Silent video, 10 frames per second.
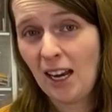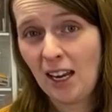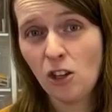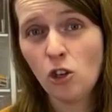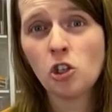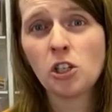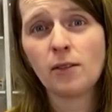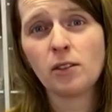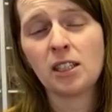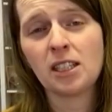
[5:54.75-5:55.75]
And I think you just
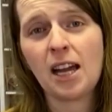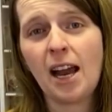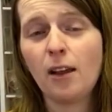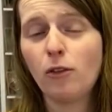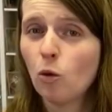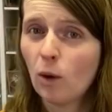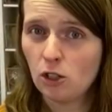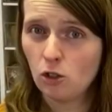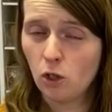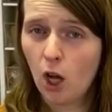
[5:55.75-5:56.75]
have to decide if you want
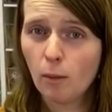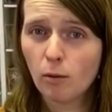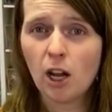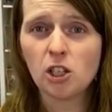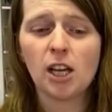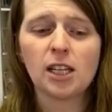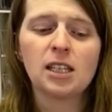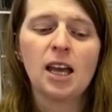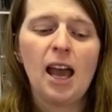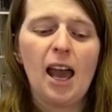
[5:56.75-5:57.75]
to do long projects
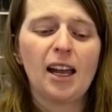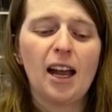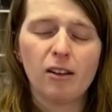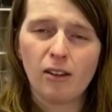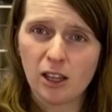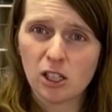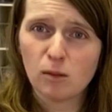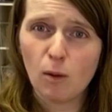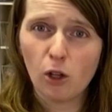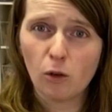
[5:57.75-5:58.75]
and kind of like the
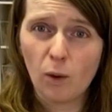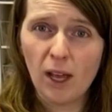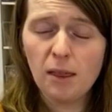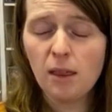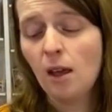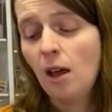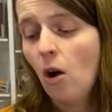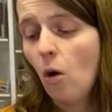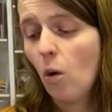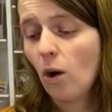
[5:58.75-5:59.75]
smaller width,
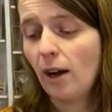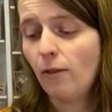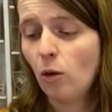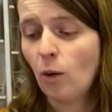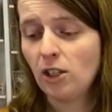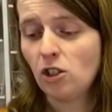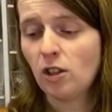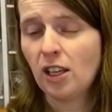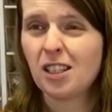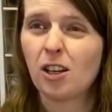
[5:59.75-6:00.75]
or if you want to do
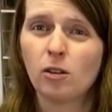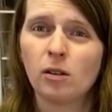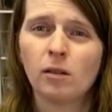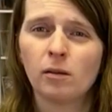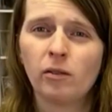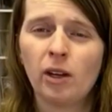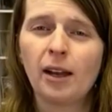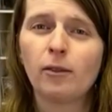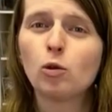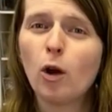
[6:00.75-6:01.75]
things that are kind
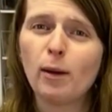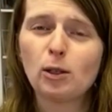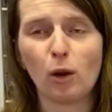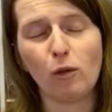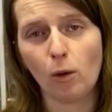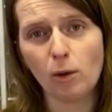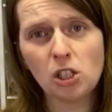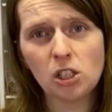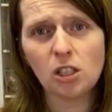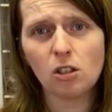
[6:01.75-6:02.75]
of 12 by 24, which
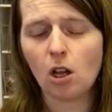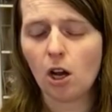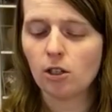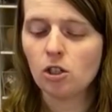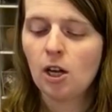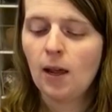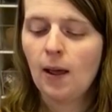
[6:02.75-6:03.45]
is still large,